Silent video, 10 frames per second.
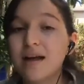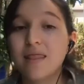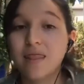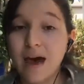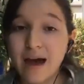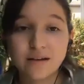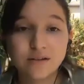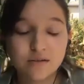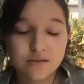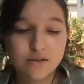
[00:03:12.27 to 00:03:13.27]
that
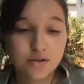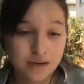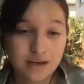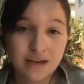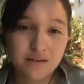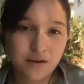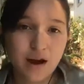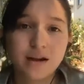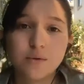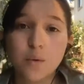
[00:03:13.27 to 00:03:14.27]
zucchini
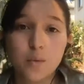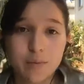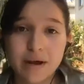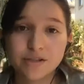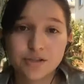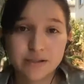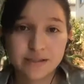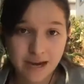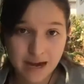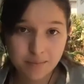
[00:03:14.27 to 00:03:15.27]
variety will remain true to
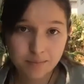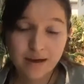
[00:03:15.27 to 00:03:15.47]
type,